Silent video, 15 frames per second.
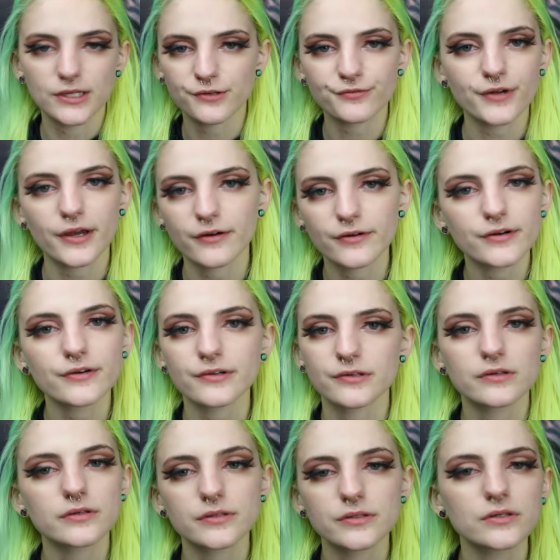that are
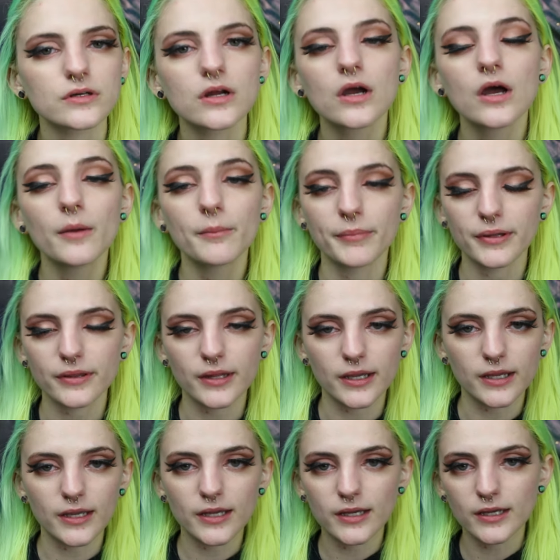rarer, but
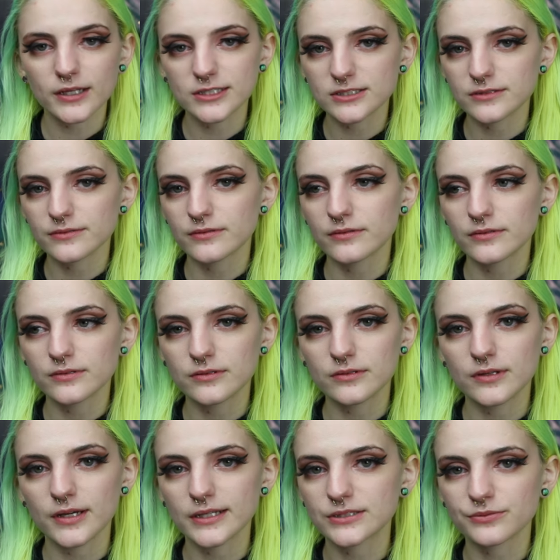like it's
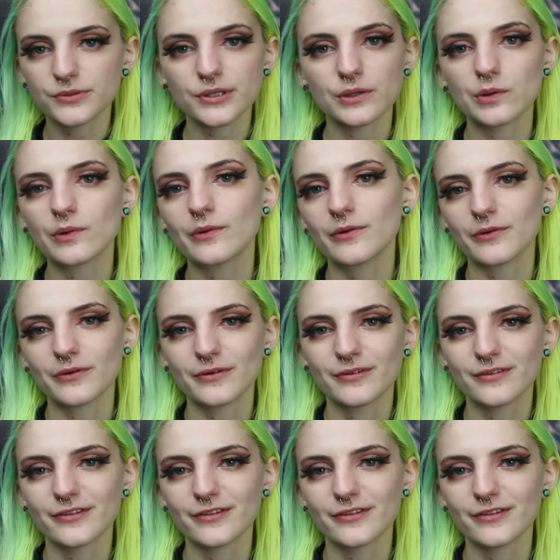really cool.